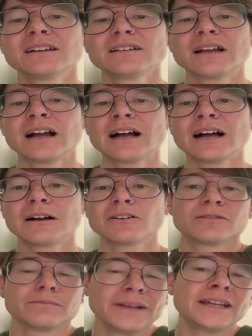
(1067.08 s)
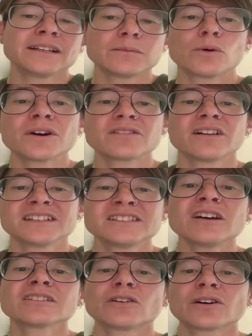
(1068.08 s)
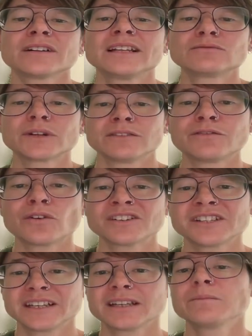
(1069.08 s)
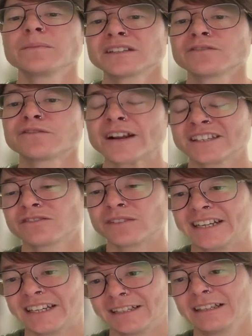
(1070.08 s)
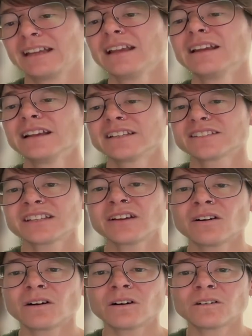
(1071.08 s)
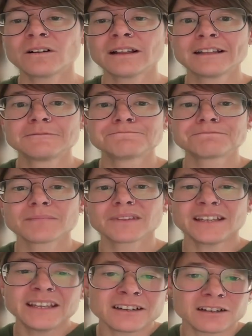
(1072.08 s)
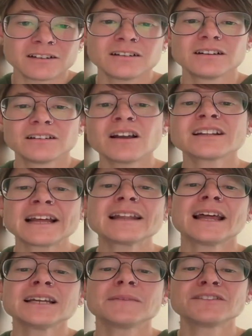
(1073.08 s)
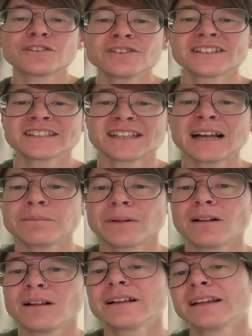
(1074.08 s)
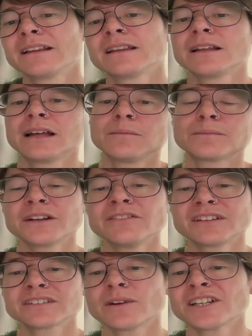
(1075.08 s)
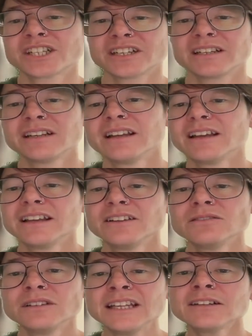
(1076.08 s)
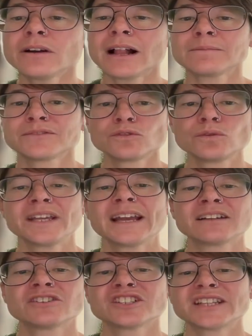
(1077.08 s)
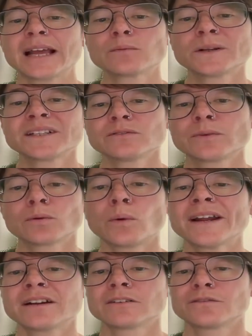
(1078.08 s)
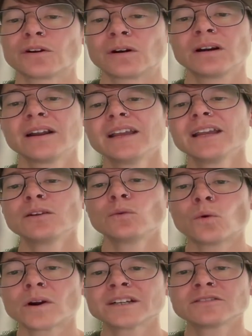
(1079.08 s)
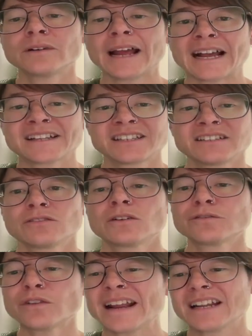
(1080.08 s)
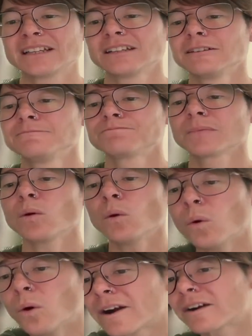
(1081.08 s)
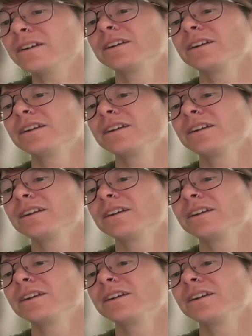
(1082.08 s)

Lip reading: or meeting the border collie is not currently reinforcing, that's frustrating. So here, not unlike my first example in the previous question, you need to help Suki understand what is required of her in order to access her friend. Or